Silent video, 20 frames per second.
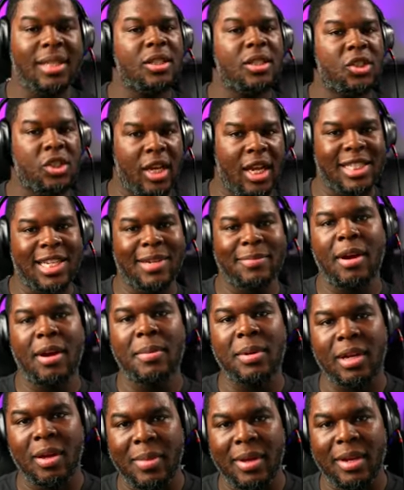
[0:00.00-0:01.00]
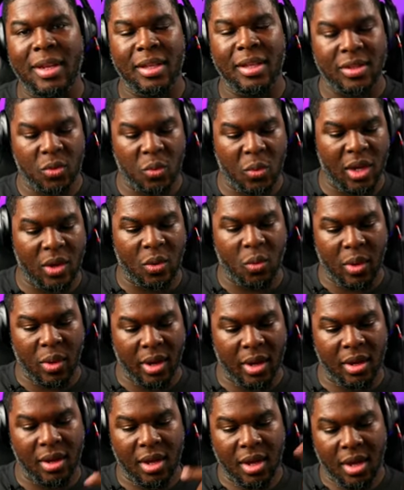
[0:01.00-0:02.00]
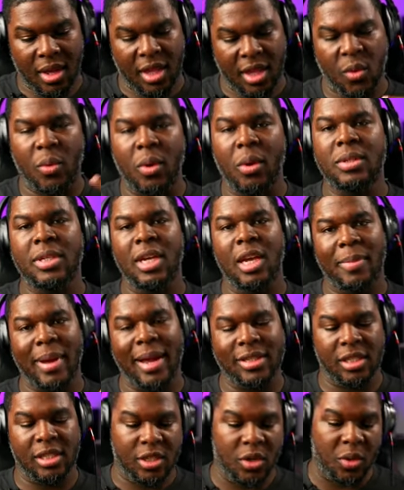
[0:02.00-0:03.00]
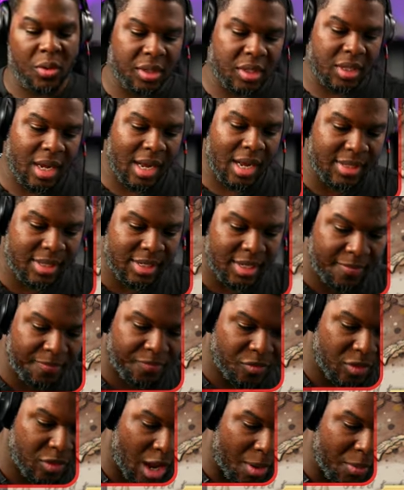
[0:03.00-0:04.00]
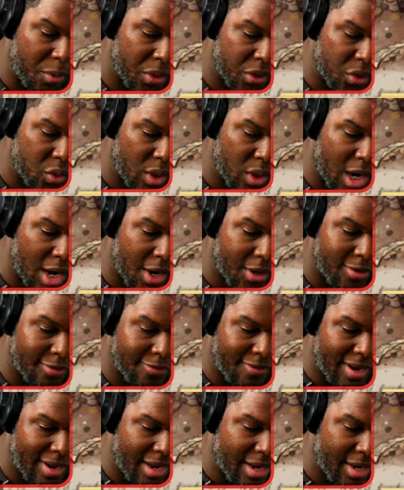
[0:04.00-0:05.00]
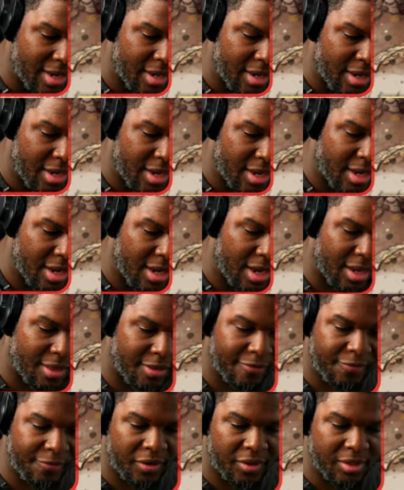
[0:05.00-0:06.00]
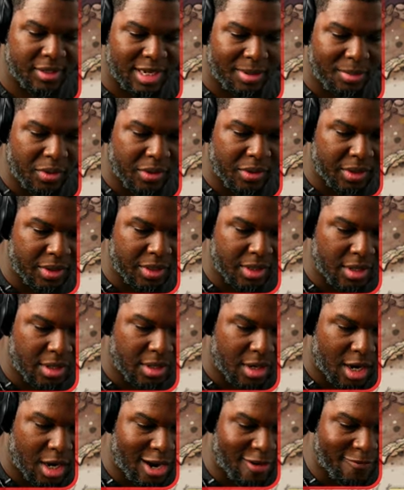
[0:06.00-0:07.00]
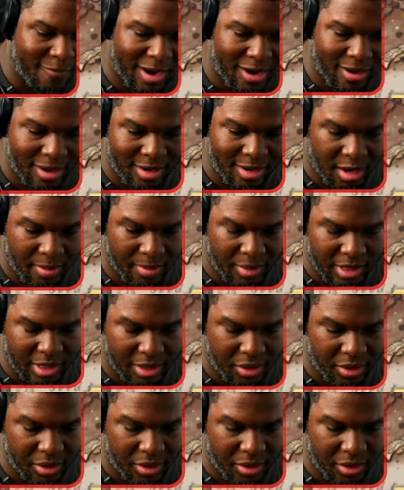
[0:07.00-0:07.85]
there's a chance I probably could beat it this week when they rotate back to doing this content. I'm gonna do an auto fight. First time I'm gonna turn off Power Dominance. How